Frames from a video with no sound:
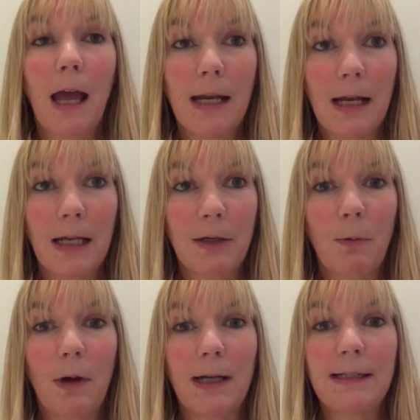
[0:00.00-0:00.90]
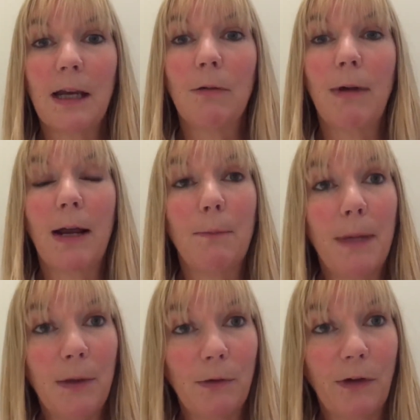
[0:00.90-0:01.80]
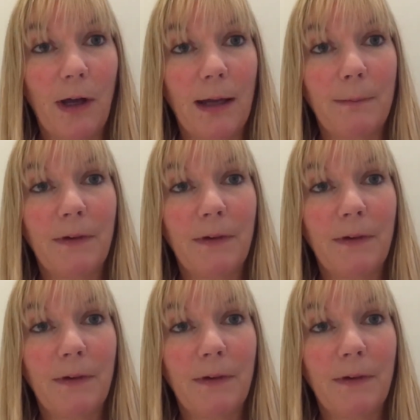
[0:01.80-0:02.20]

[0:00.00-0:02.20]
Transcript: And likewise around mealtime.